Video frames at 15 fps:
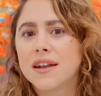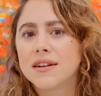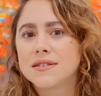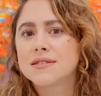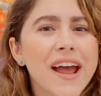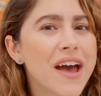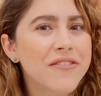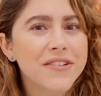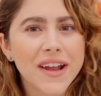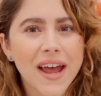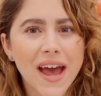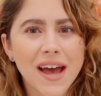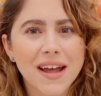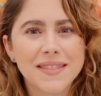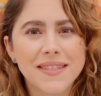And I haven't
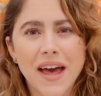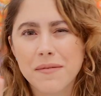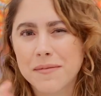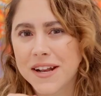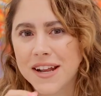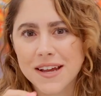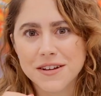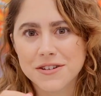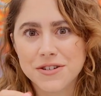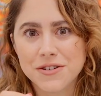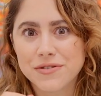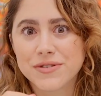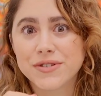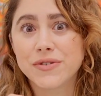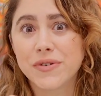had that many
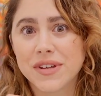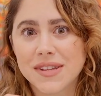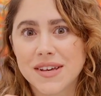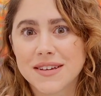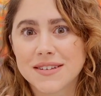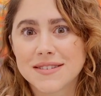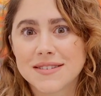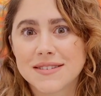issues doing this.